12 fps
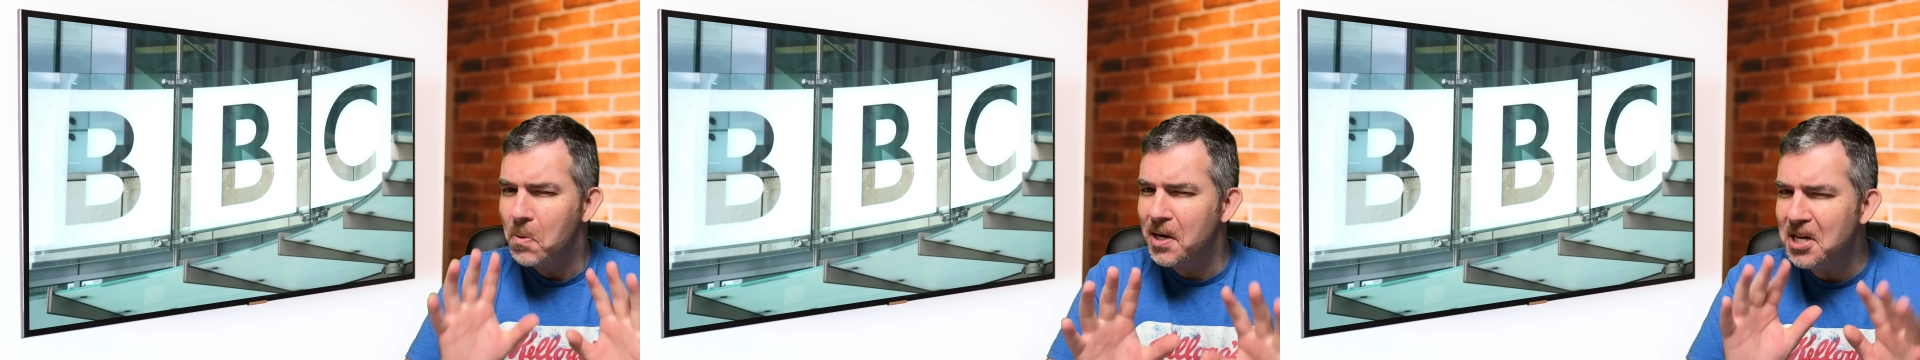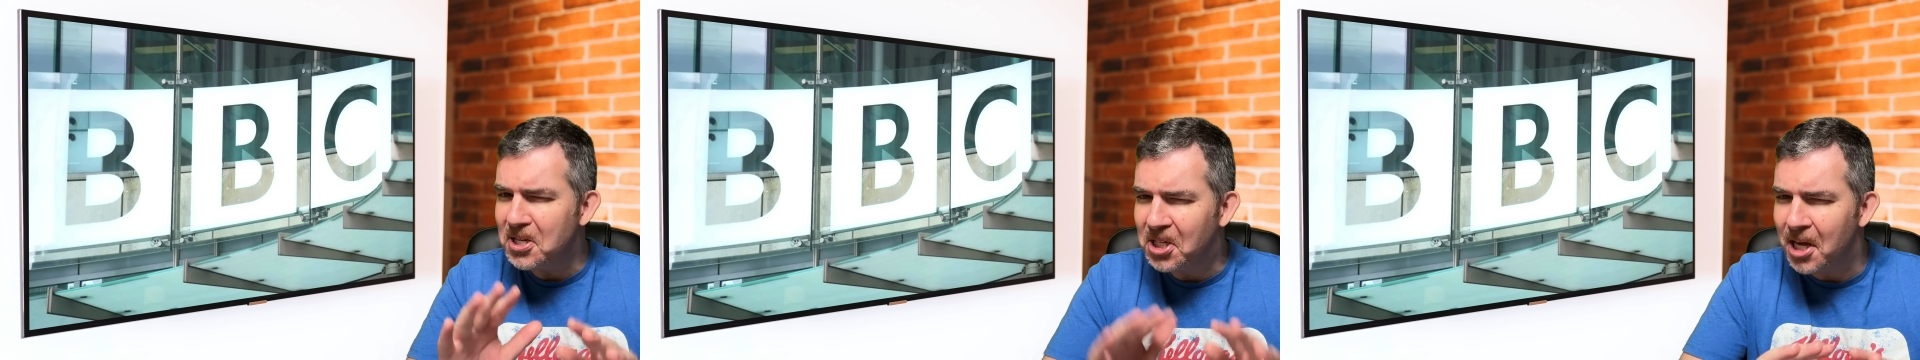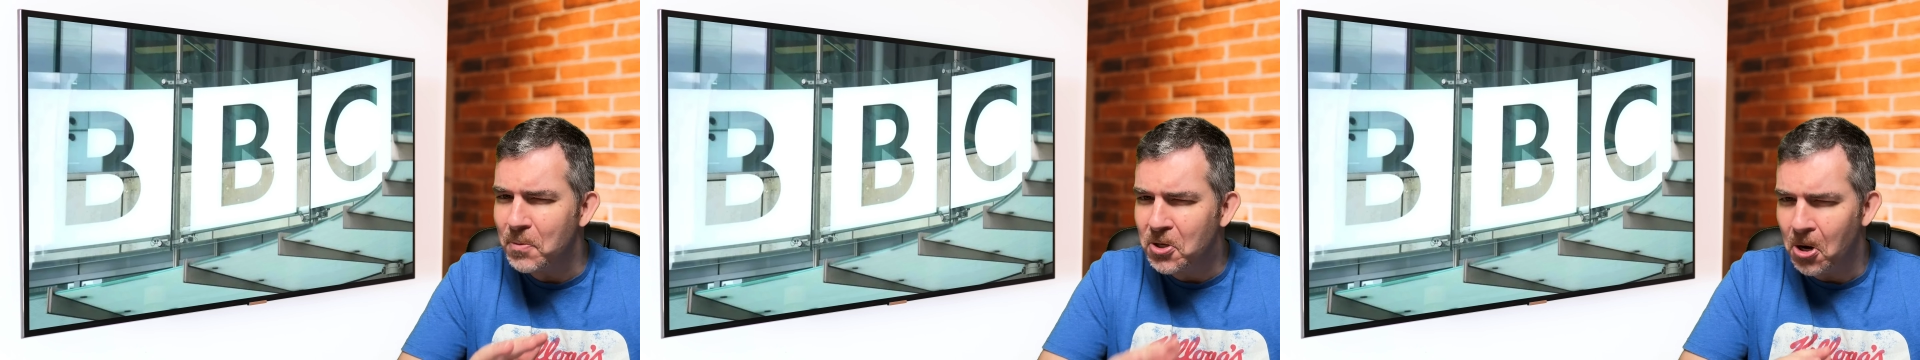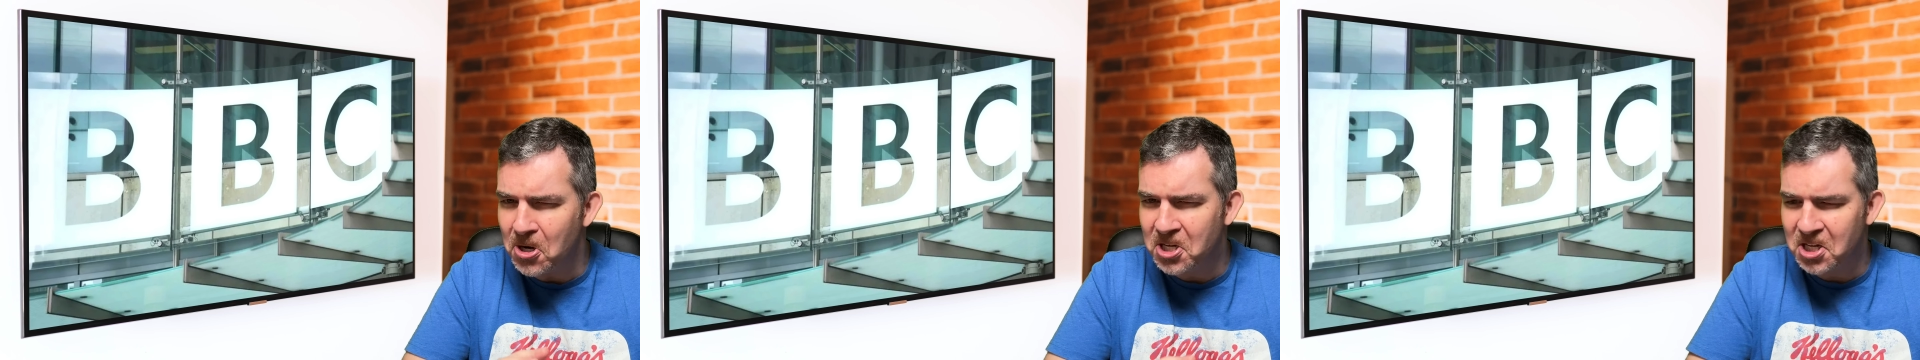we need to keep the
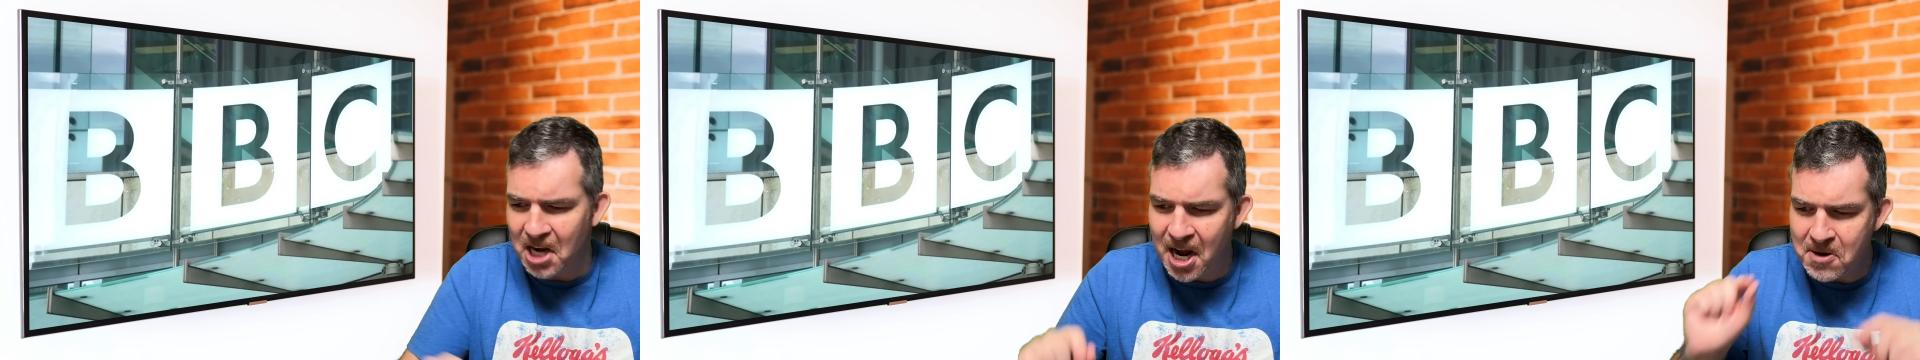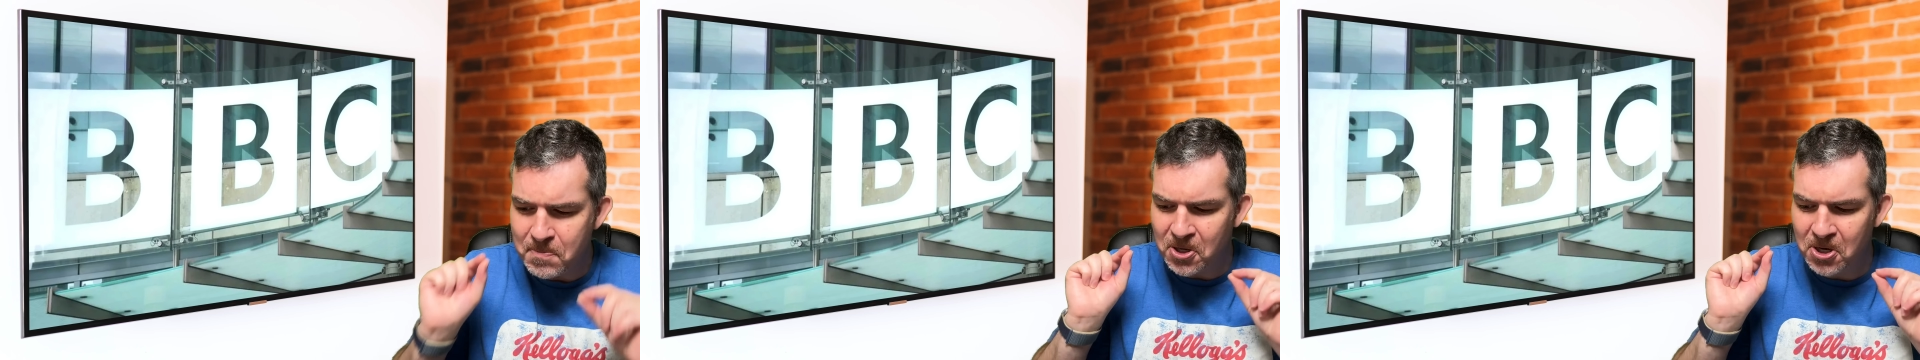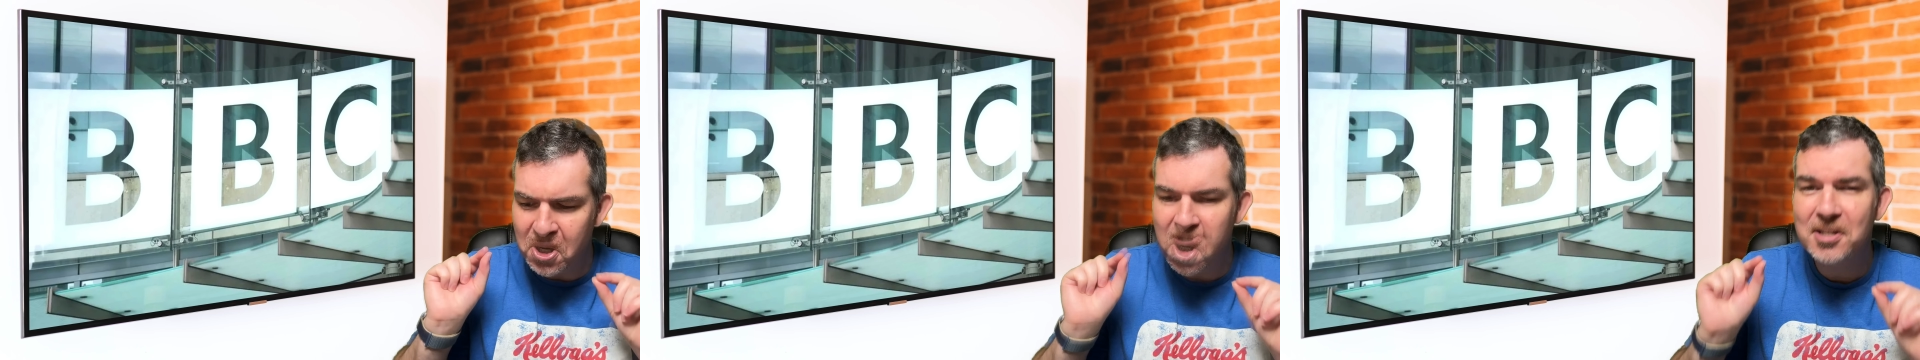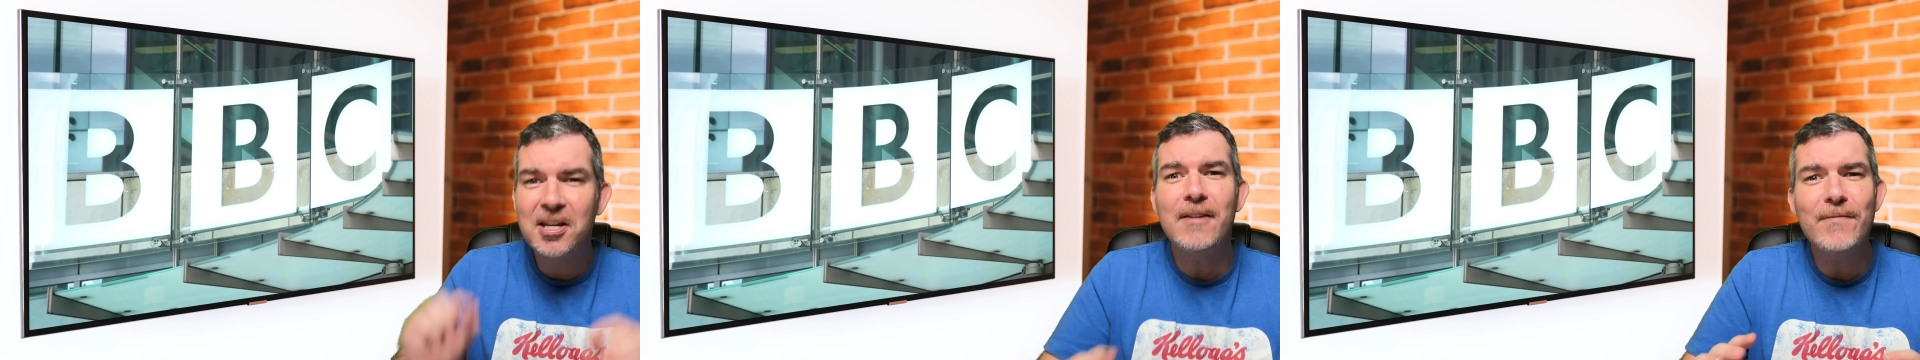costs down because
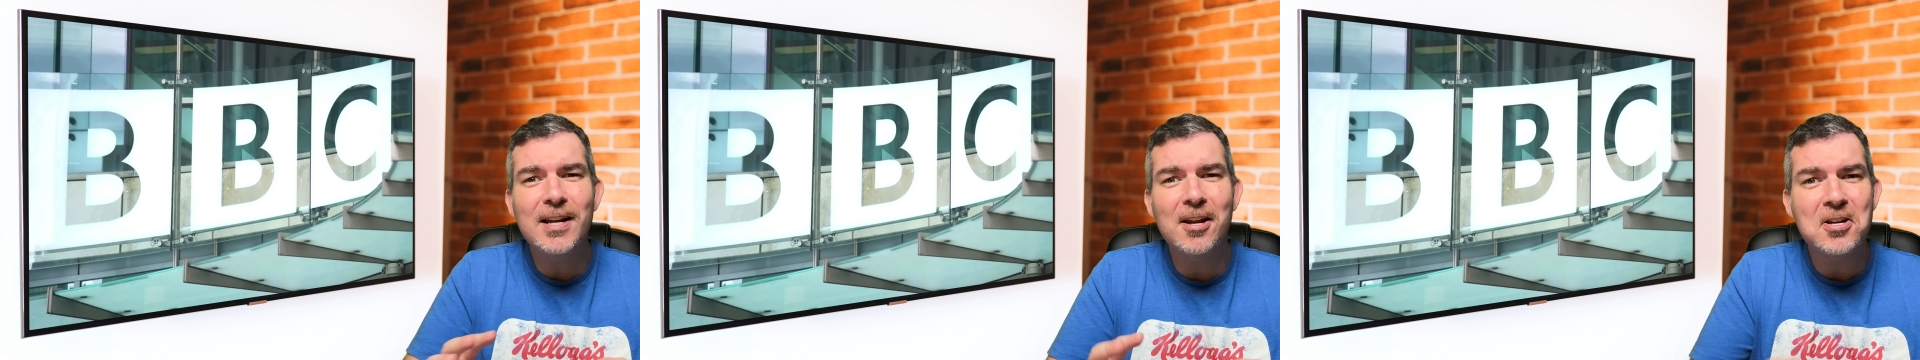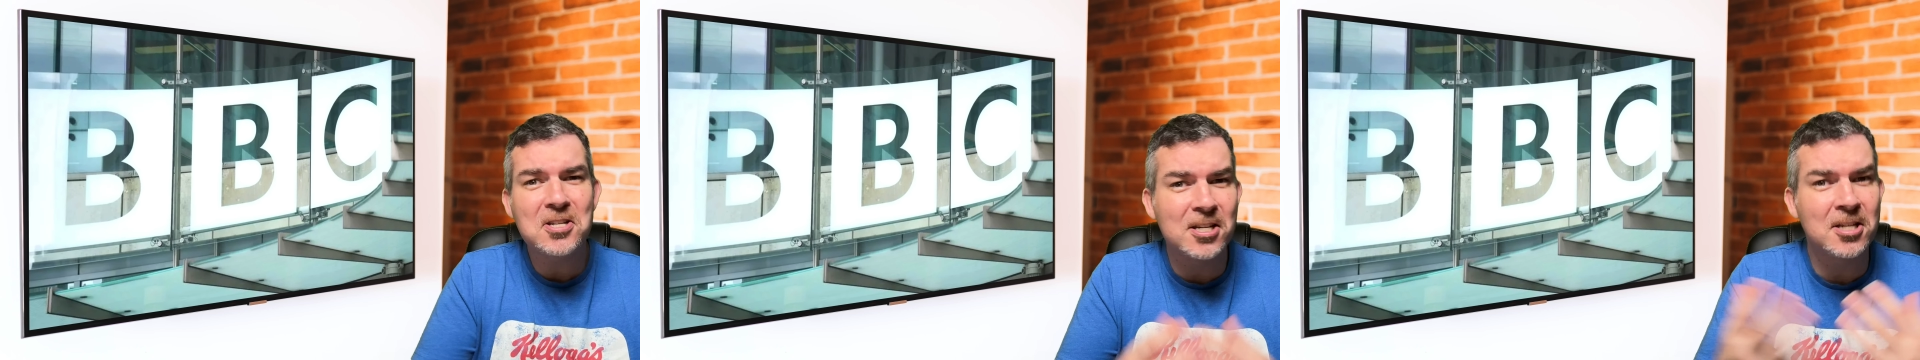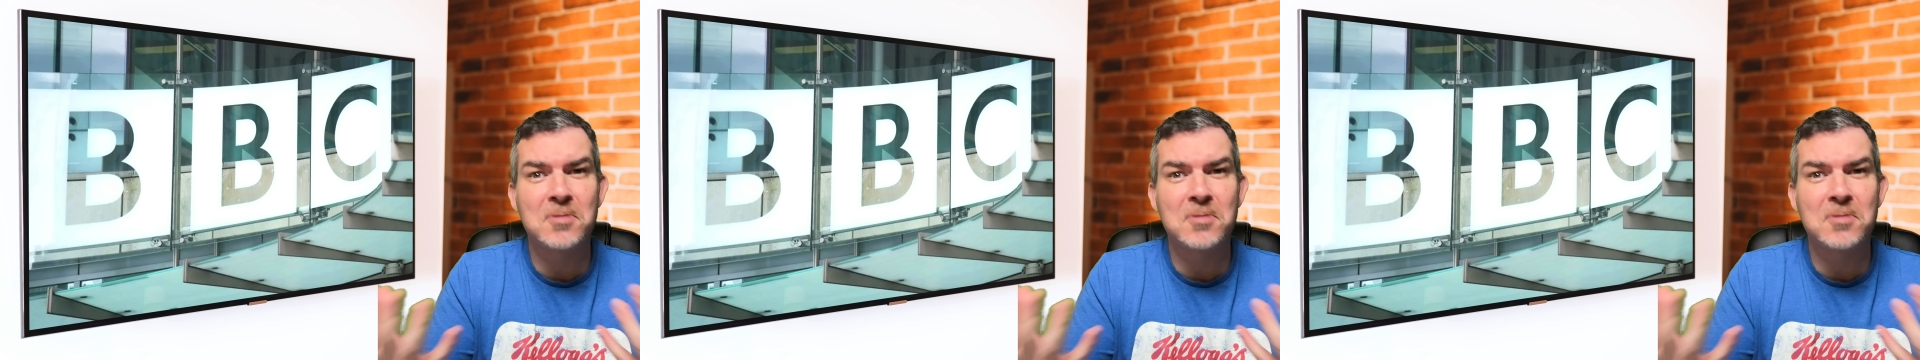the TV licence